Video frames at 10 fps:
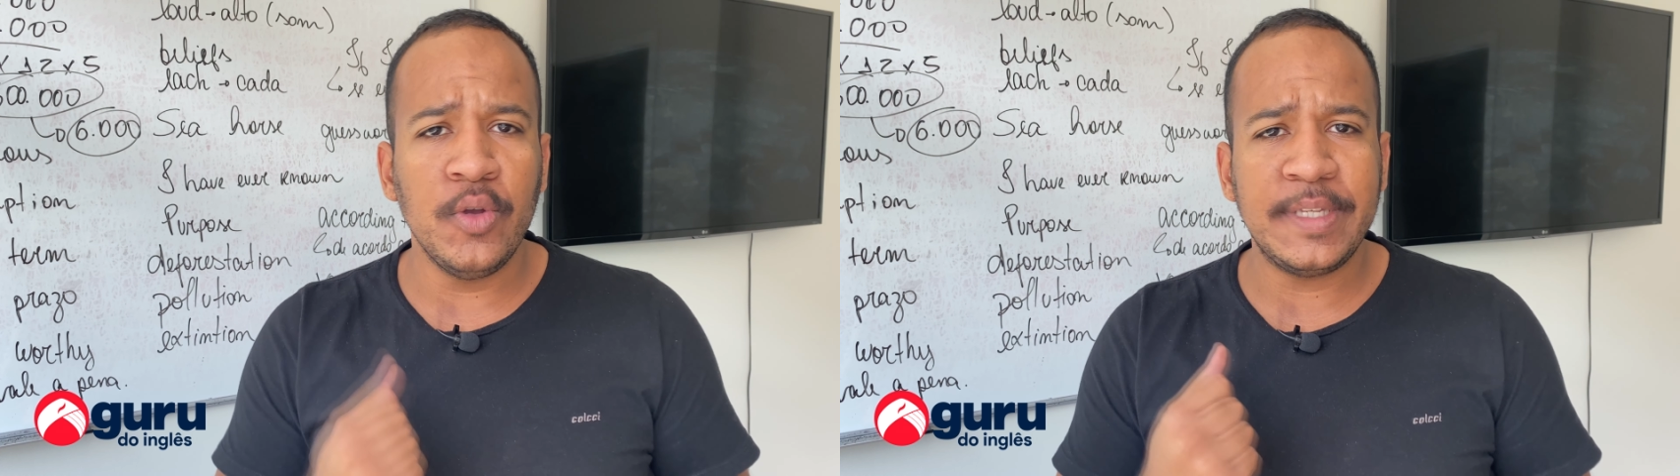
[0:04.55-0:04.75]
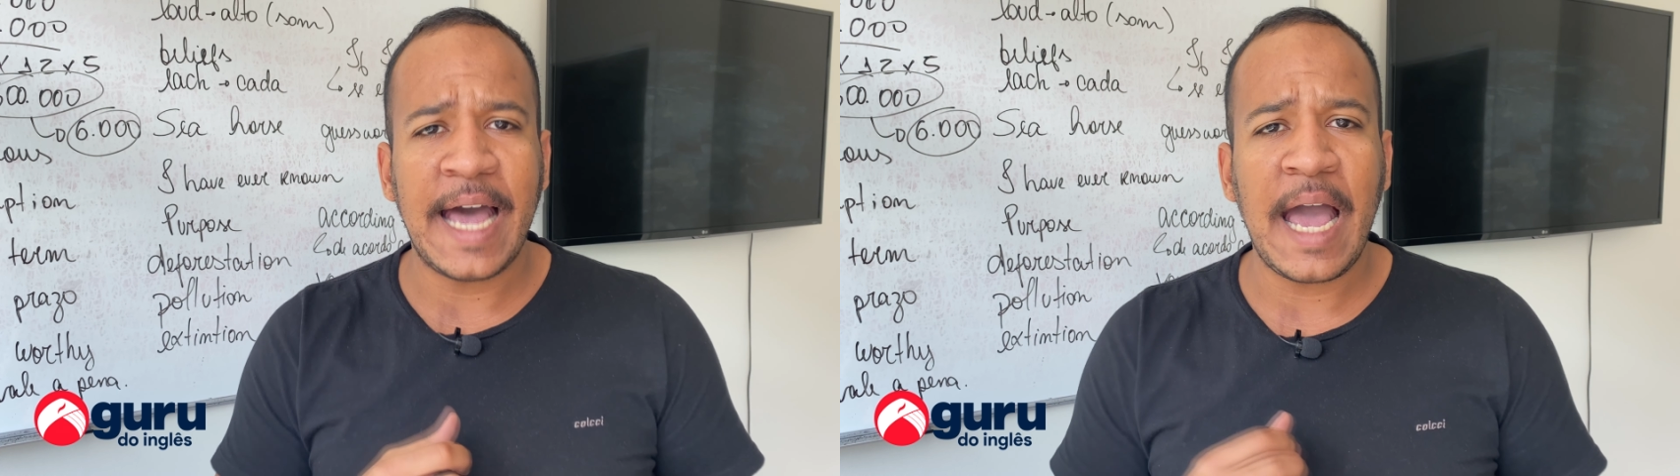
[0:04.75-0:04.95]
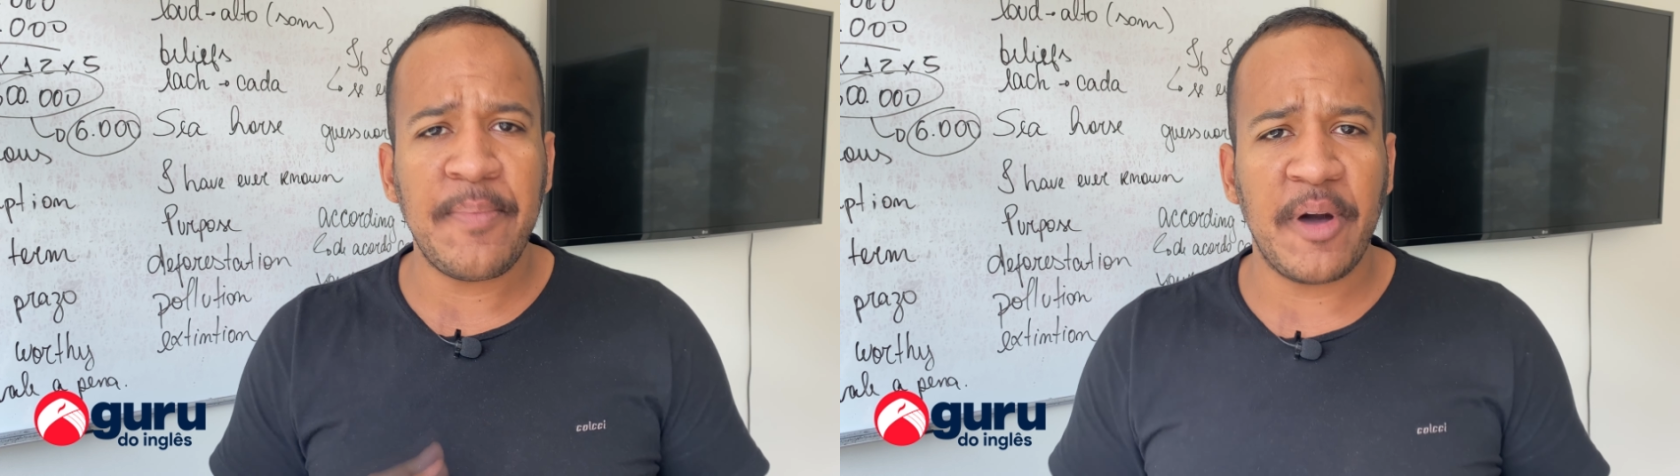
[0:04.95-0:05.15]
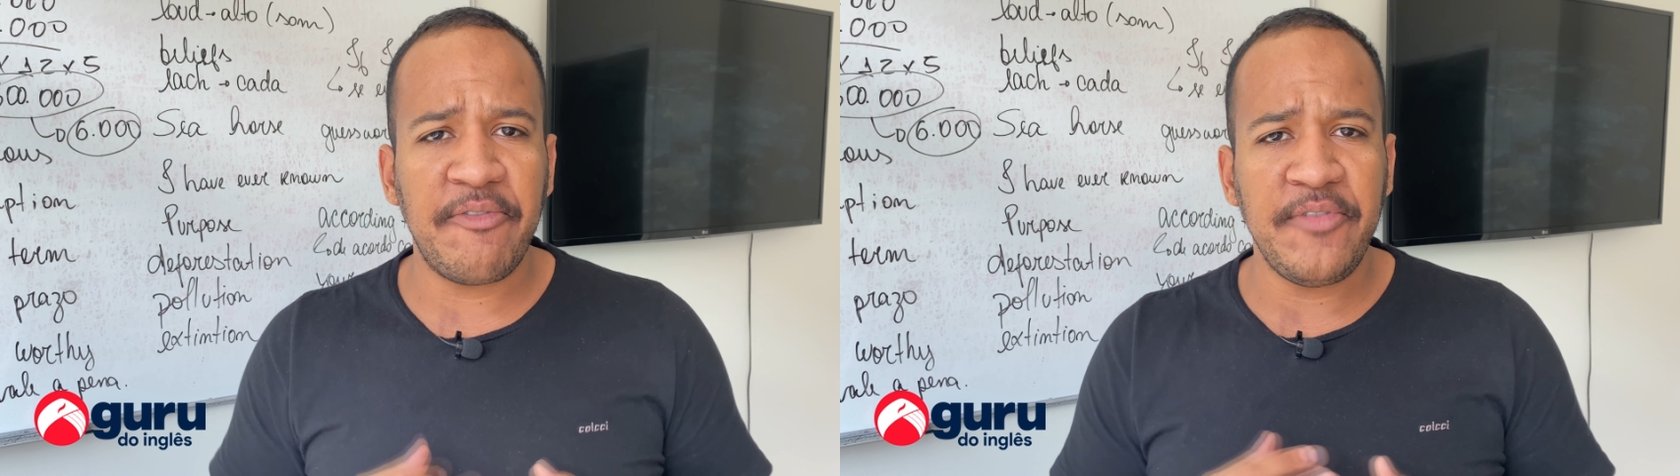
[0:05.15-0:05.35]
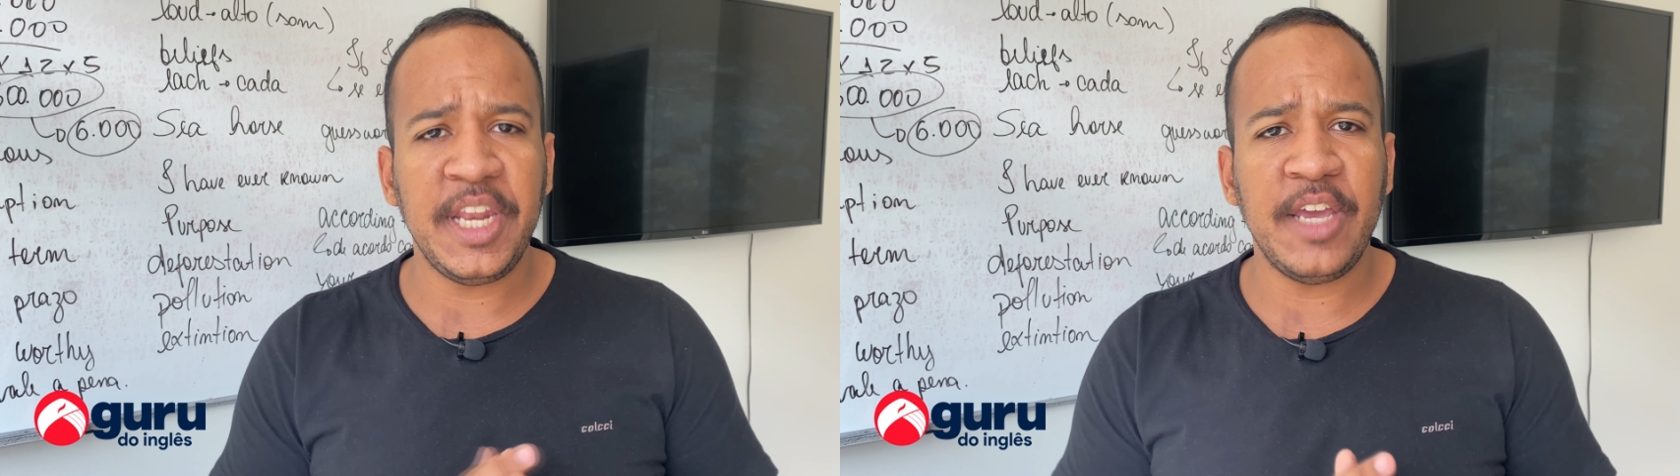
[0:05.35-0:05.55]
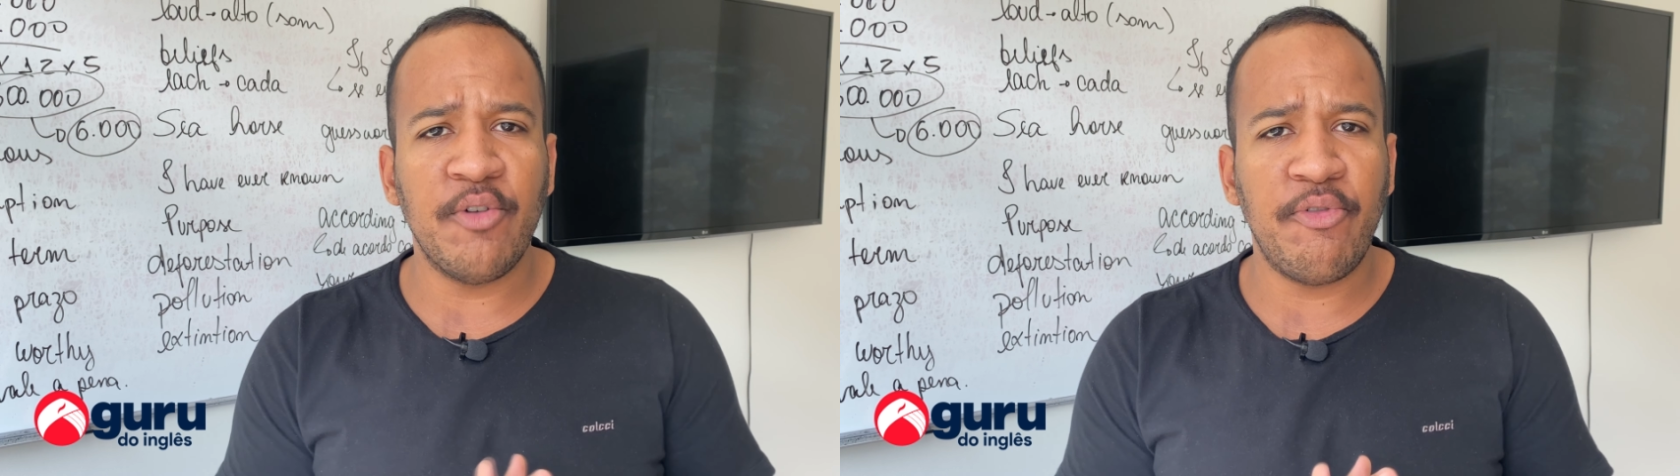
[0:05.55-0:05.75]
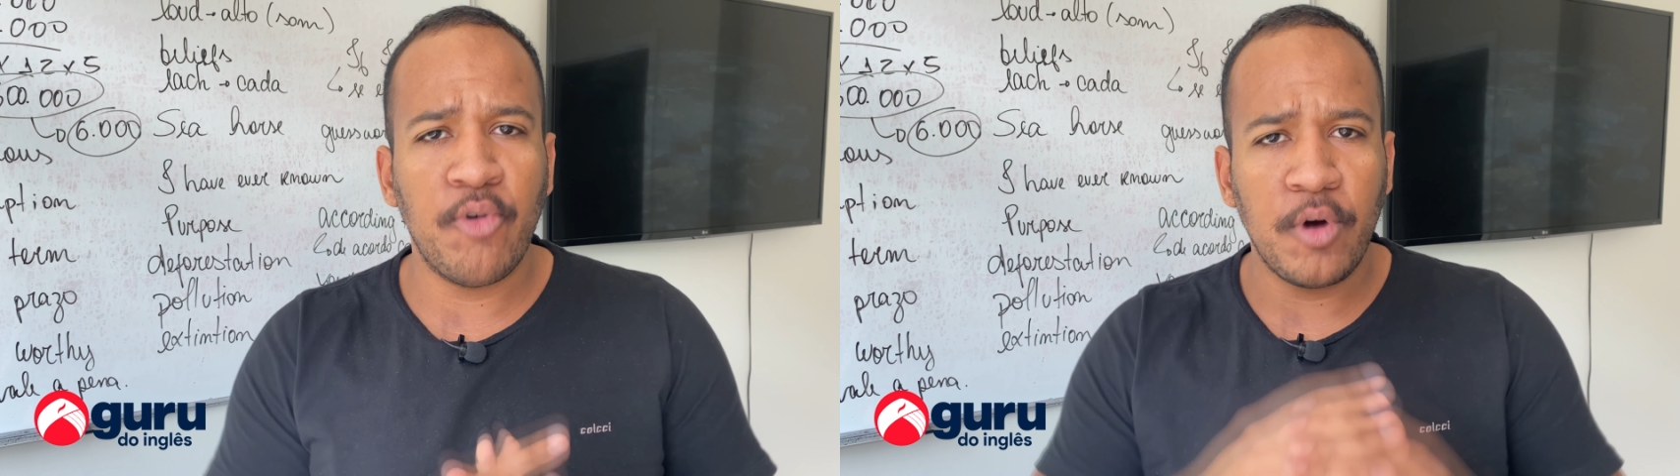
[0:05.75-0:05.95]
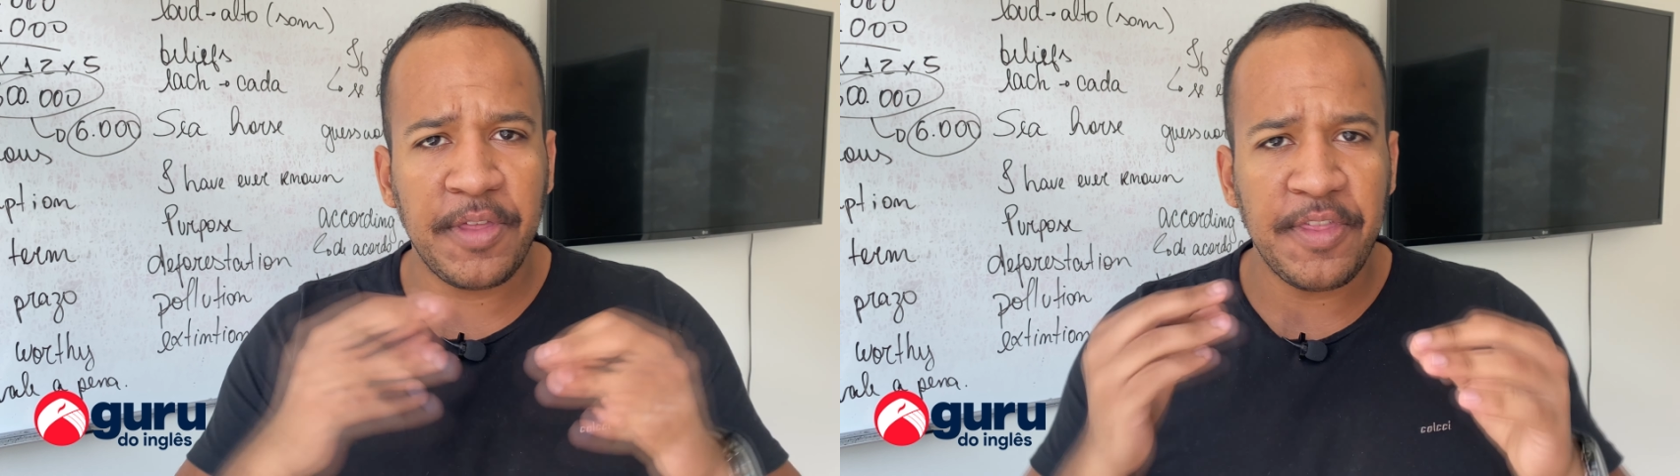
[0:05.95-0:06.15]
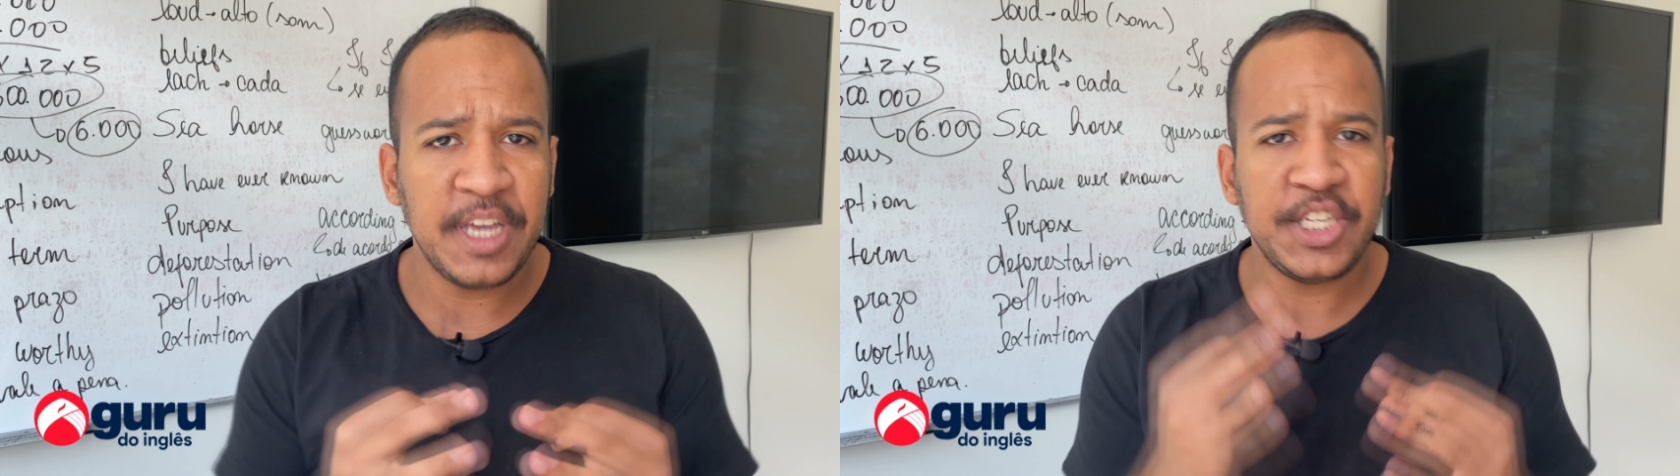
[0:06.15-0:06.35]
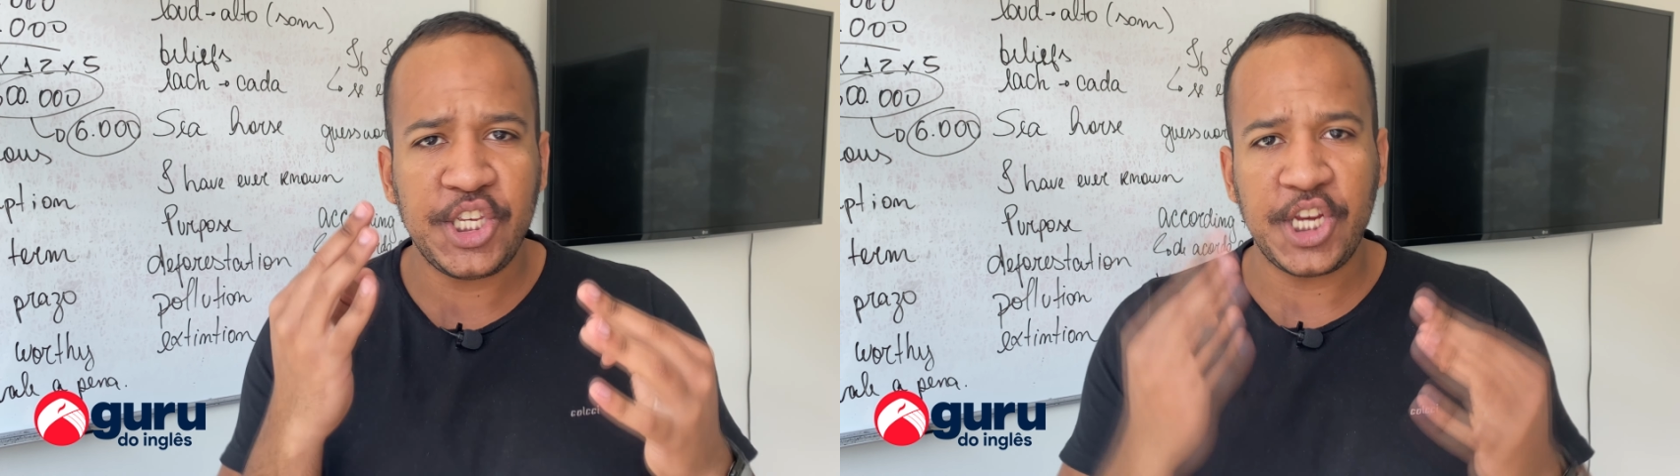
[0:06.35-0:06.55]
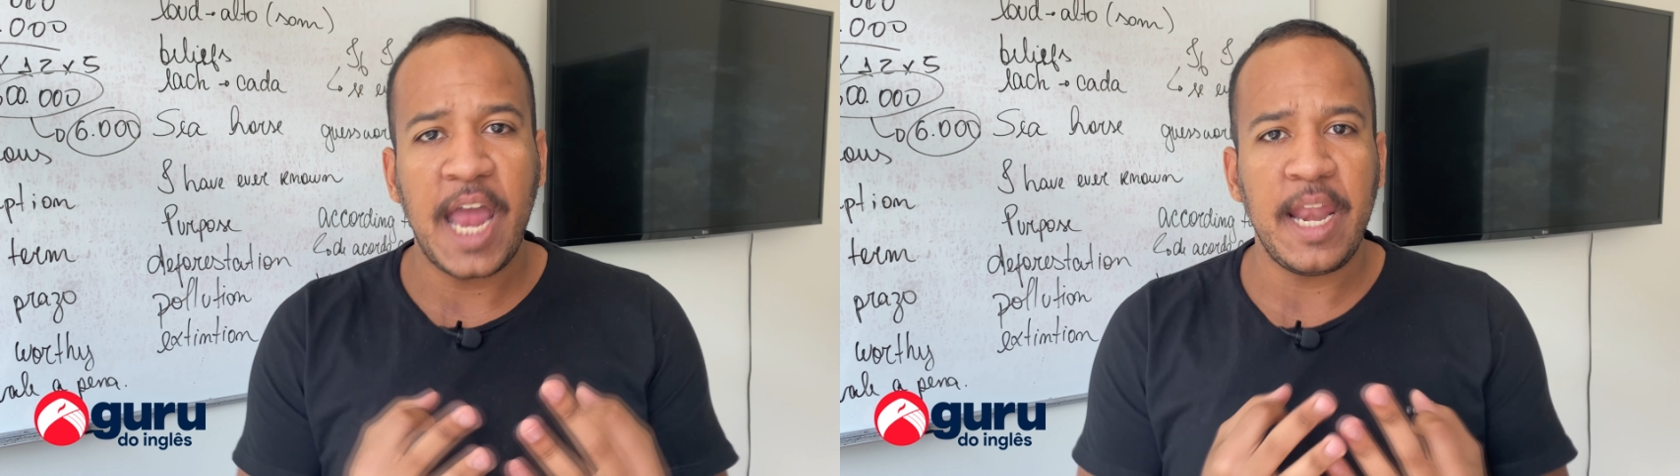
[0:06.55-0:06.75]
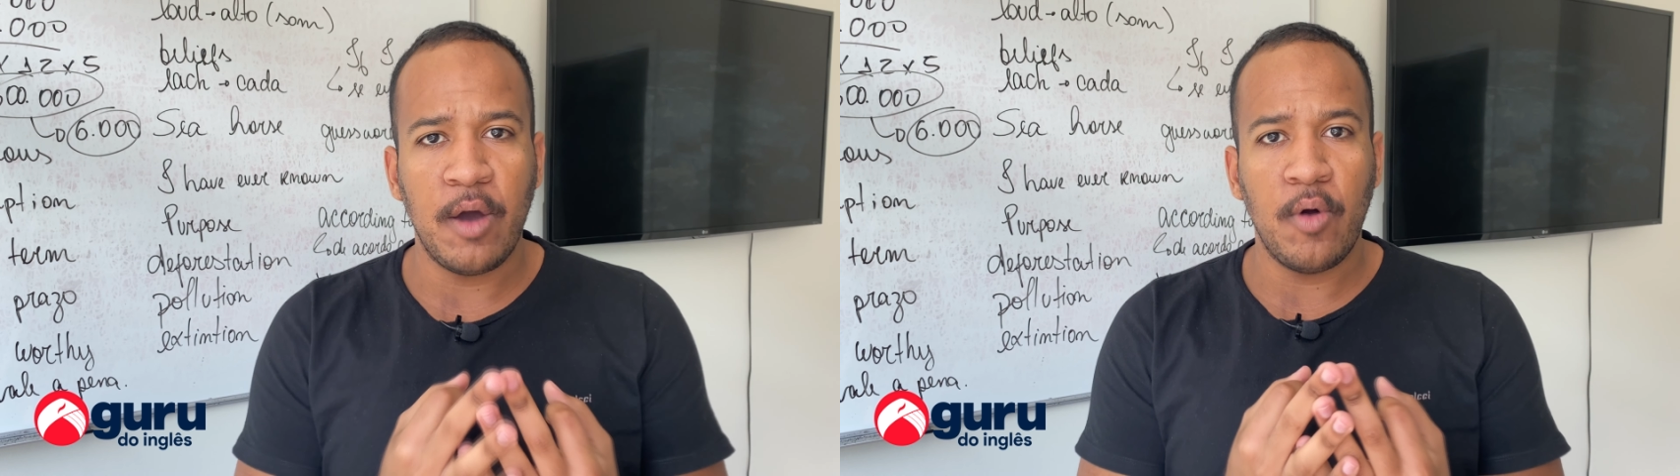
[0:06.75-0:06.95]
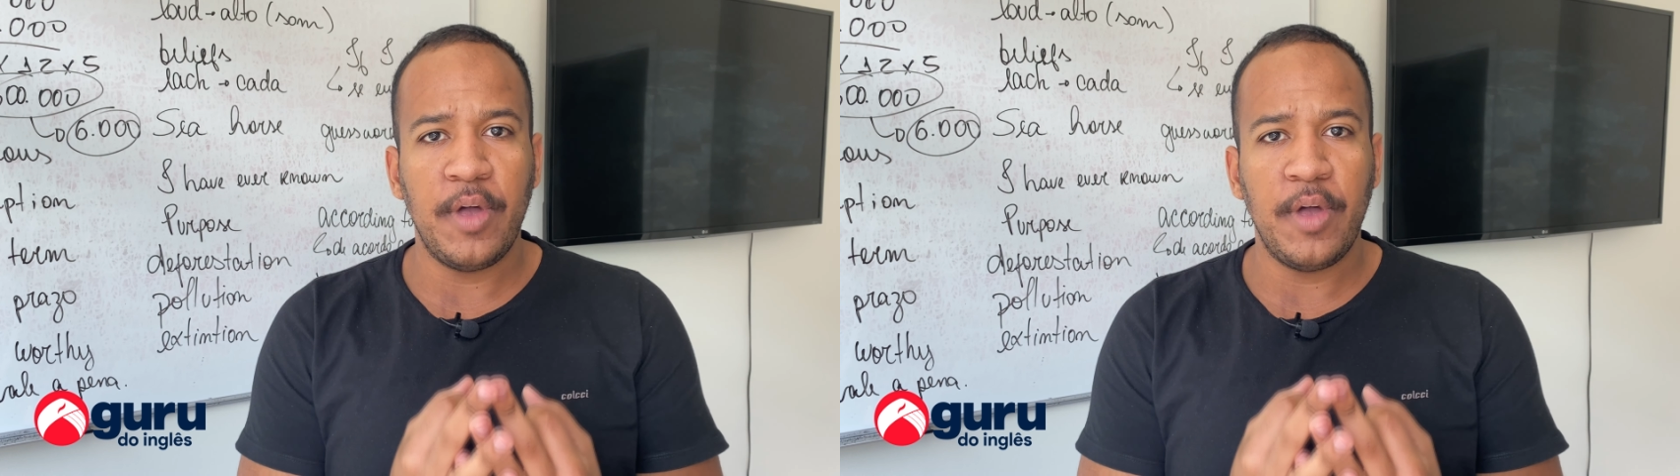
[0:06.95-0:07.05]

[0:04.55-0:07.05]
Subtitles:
type of video for this channel.